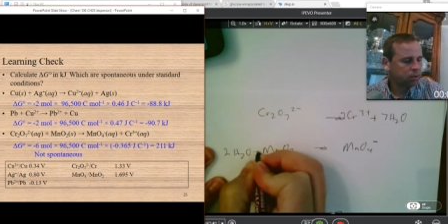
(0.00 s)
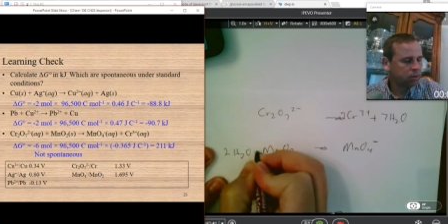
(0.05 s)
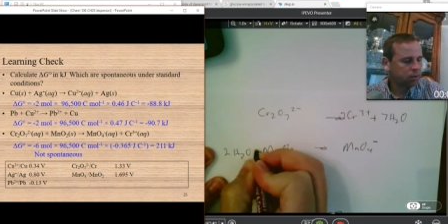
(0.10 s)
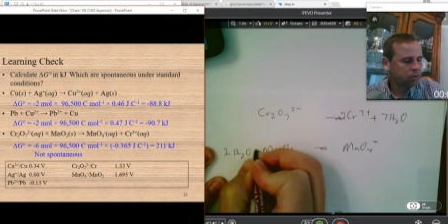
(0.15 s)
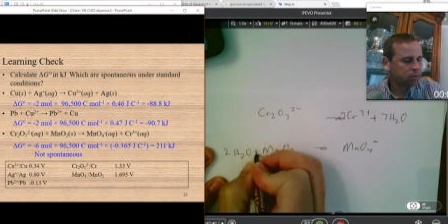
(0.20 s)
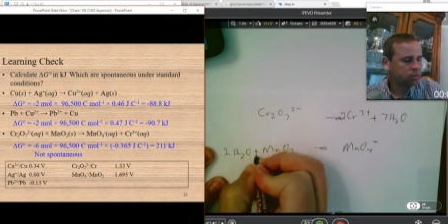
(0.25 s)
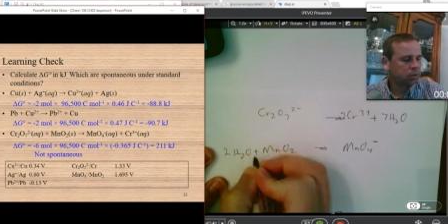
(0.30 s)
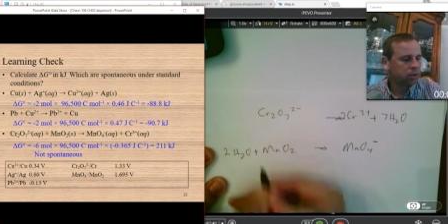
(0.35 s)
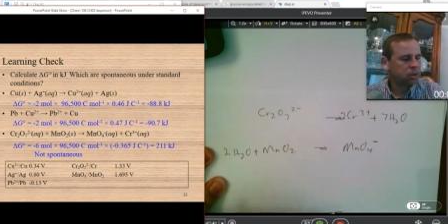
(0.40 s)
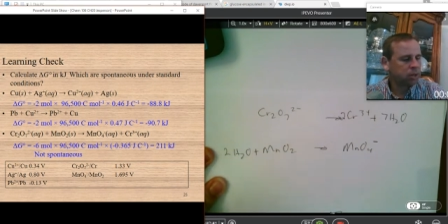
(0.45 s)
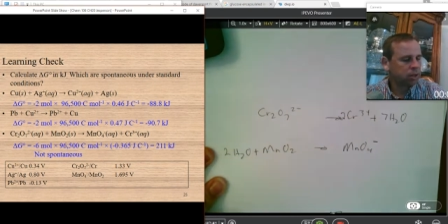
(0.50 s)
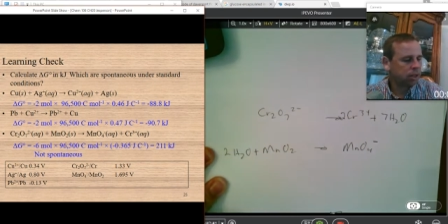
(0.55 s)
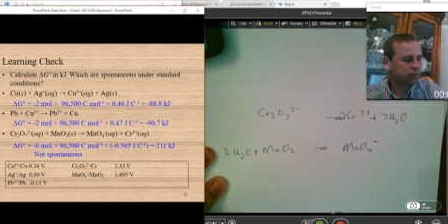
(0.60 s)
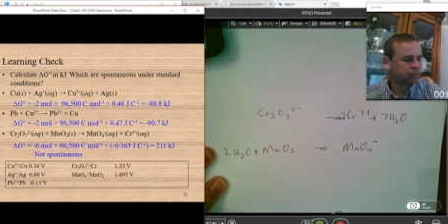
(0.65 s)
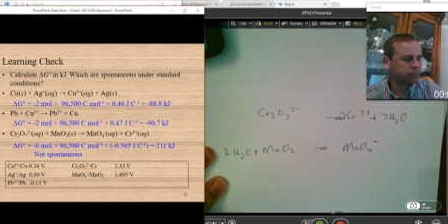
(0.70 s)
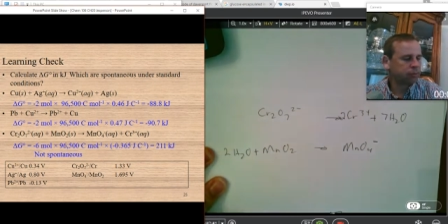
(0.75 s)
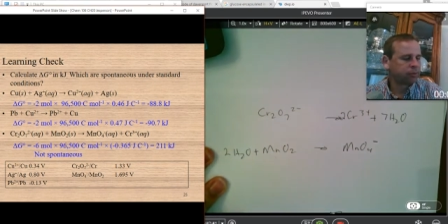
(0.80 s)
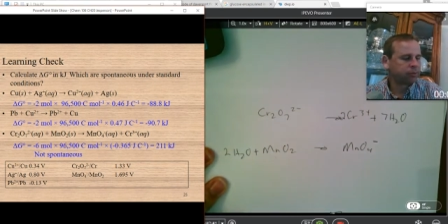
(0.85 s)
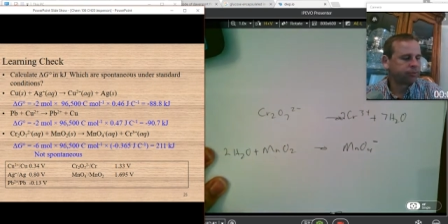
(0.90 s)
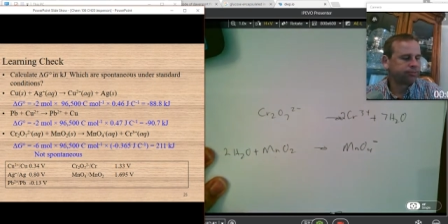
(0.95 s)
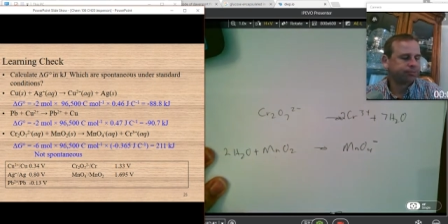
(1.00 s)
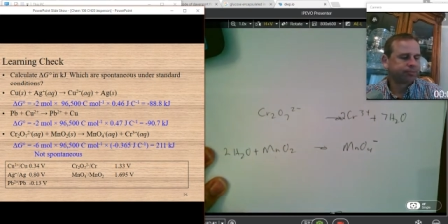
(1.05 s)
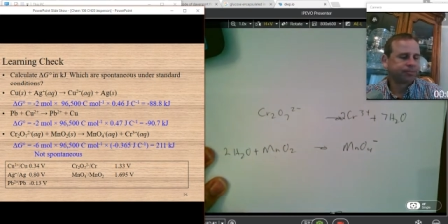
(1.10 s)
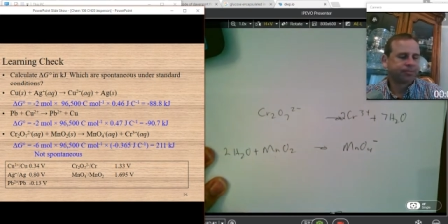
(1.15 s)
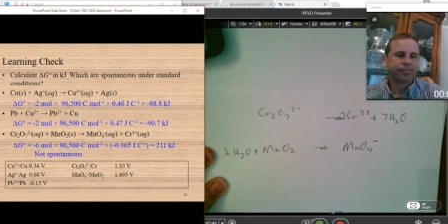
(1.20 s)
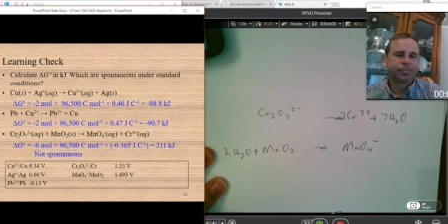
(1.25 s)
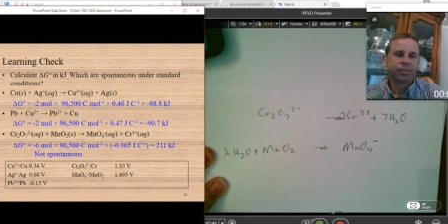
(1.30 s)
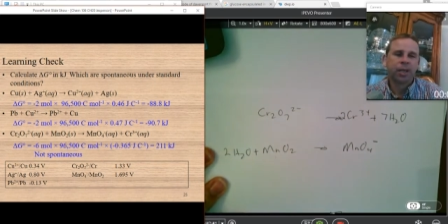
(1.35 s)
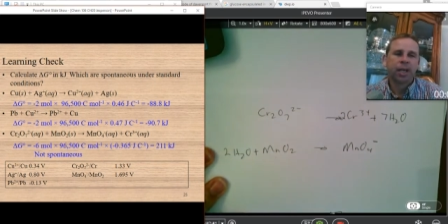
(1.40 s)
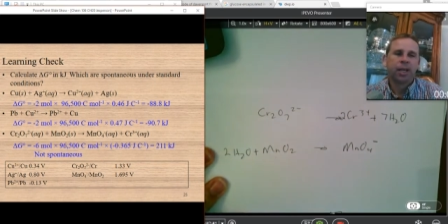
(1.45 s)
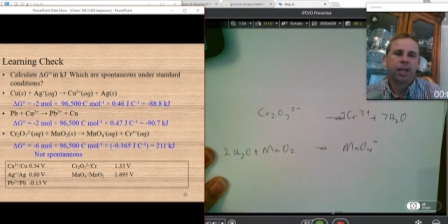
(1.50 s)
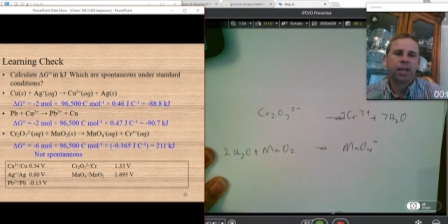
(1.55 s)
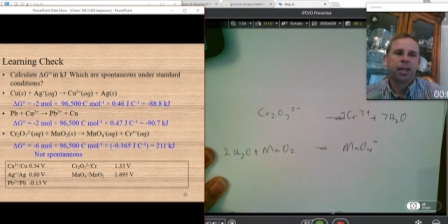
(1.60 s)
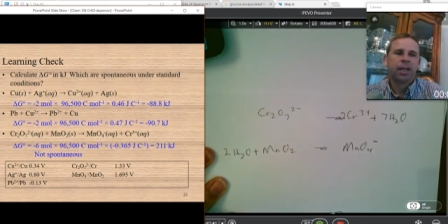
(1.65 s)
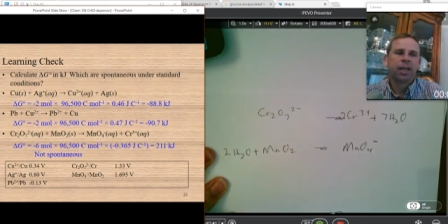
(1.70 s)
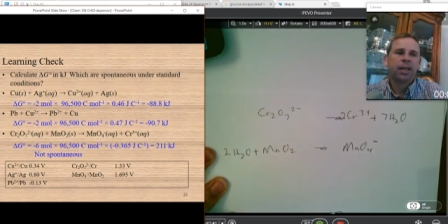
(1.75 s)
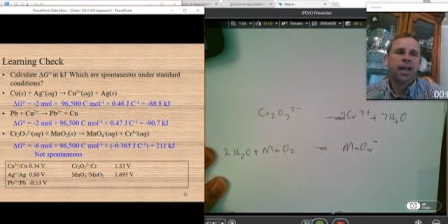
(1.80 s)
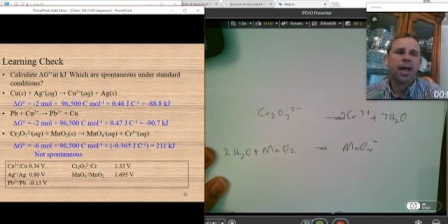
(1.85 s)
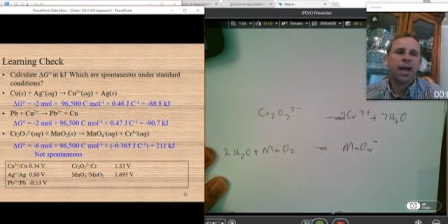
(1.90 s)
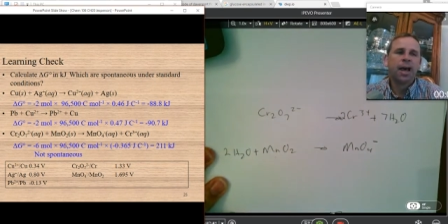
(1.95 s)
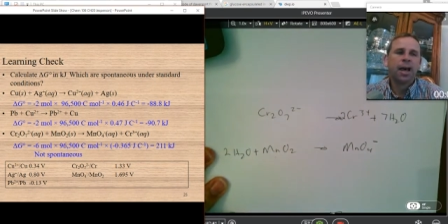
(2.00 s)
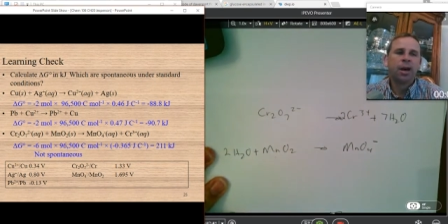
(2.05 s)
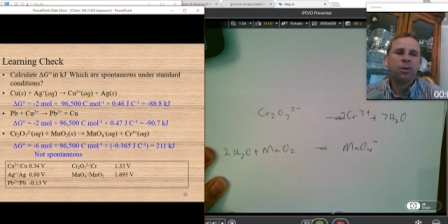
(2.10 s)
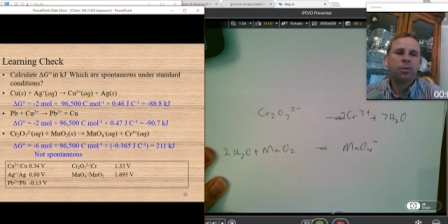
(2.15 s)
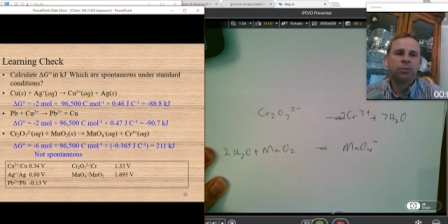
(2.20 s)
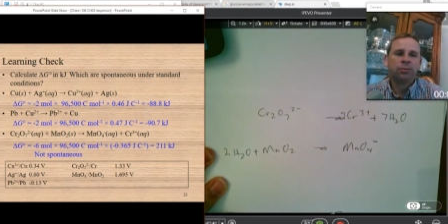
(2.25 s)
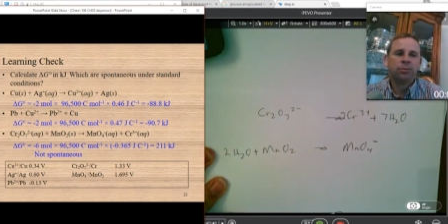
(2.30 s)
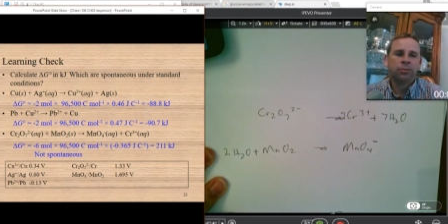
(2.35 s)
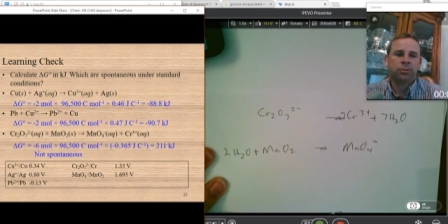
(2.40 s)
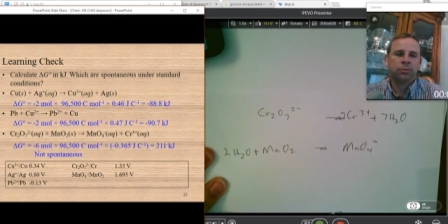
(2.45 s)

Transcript: to the left. Now,